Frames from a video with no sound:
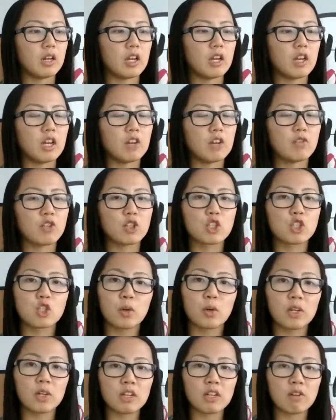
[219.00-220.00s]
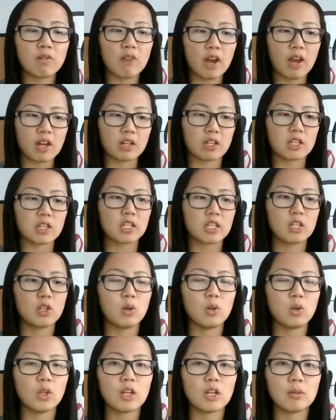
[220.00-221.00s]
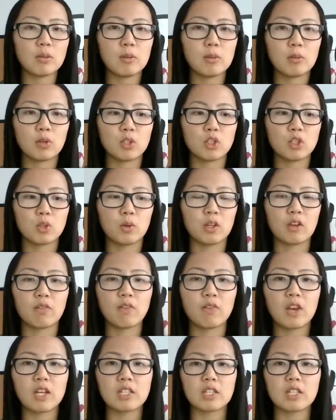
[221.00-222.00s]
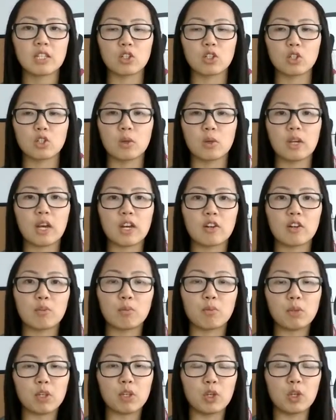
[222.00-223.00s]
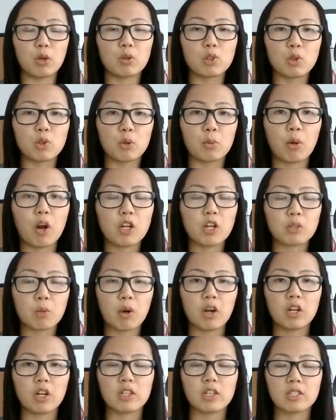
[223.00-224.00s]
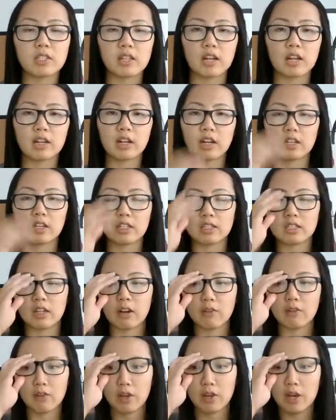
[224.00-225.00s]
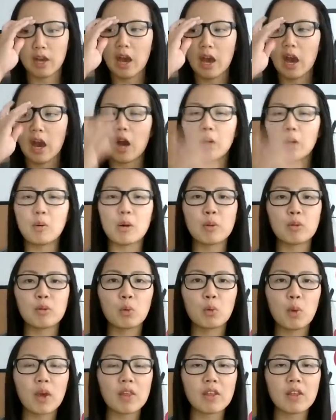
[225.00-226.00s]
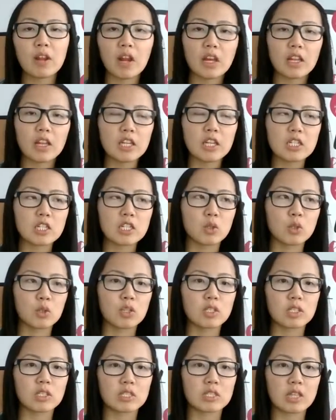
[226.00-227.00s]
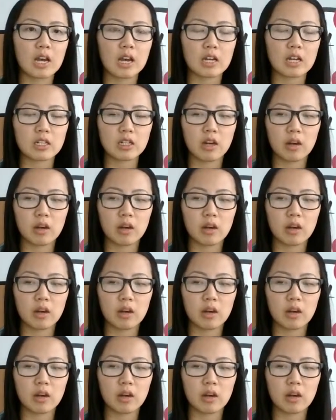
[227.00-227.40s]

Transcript: If you're doing an event, because I know a lot of people are doing events and they're doing kind of, doing Posh parties and that kind of stuff. And the way that I like to do this is that,